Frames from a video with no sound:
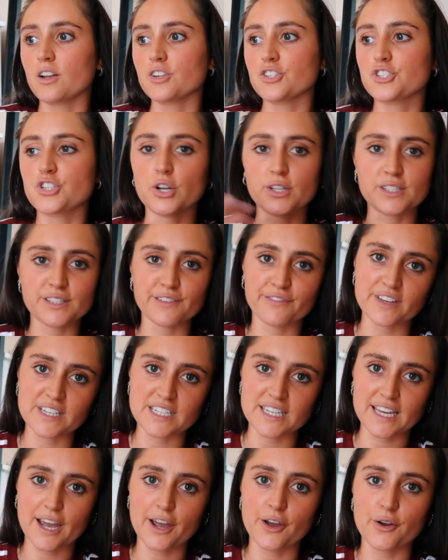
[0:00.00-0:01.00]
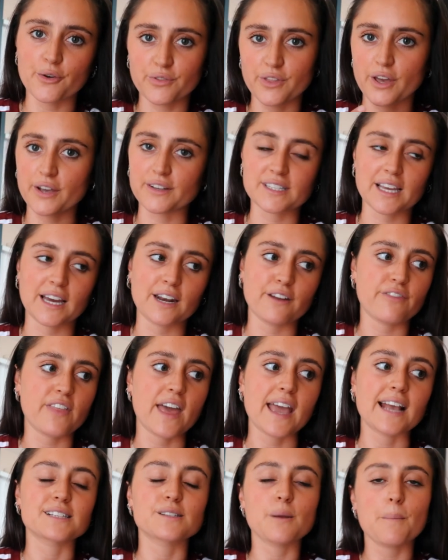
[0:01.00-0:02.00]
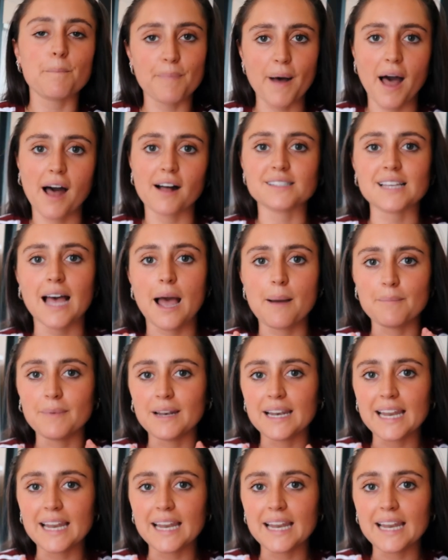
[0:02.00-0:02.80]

shot a video, those kind of things. But I'm